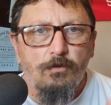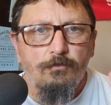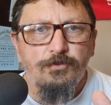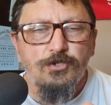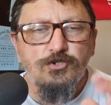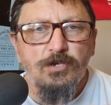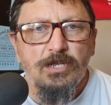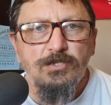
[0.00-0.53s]

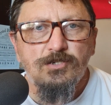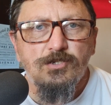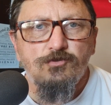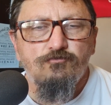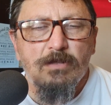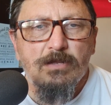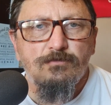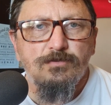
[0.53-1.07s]
Other
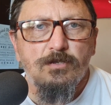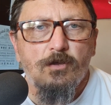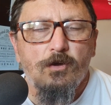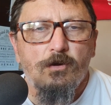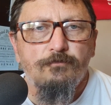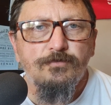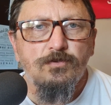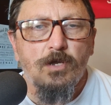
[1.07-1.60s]
changes round at
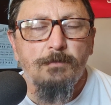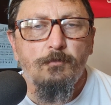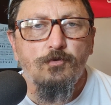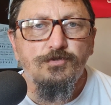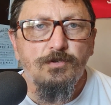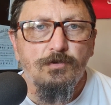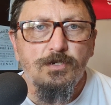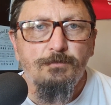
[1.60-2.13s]
half time. I'm
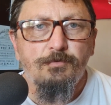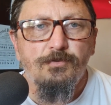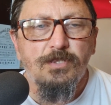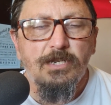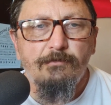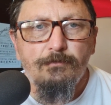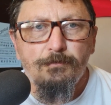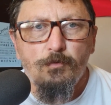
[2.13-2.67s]
also going to put
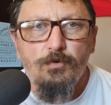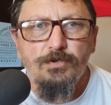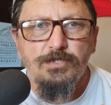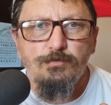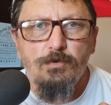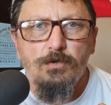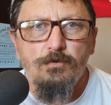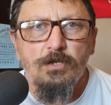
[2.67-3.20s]
the Liverpool one
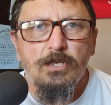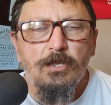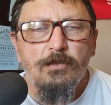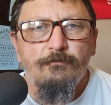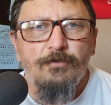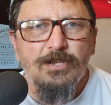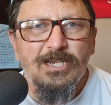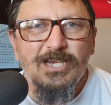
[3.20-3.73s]
as well
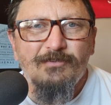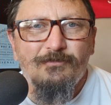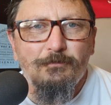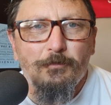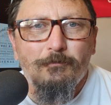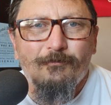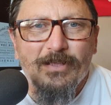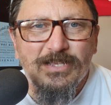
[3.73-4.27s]
for any
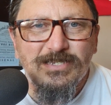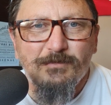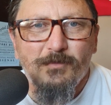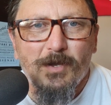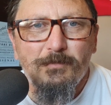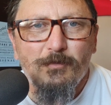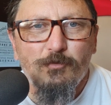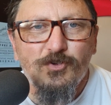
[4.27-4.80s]
Liverpool fans that
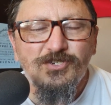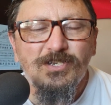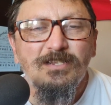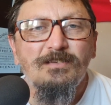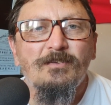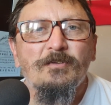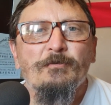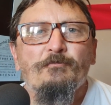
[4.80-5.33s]
might be watching.
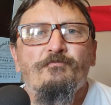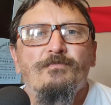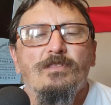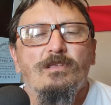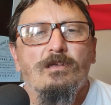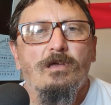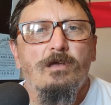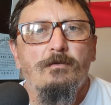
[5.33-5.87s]

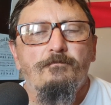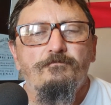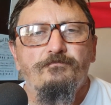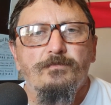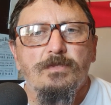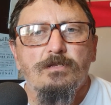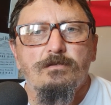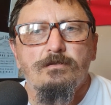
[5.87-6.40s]

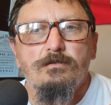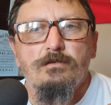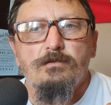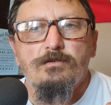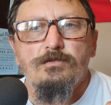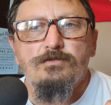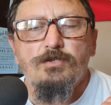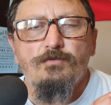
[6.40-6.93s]

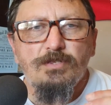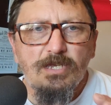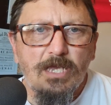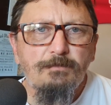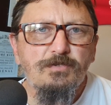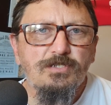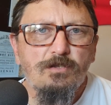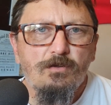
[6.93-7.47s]
So the
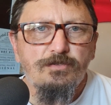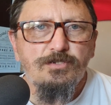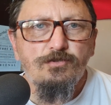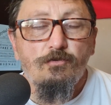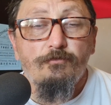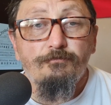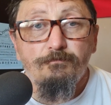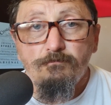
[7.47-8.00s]
game started
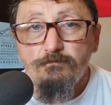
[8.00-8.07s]
off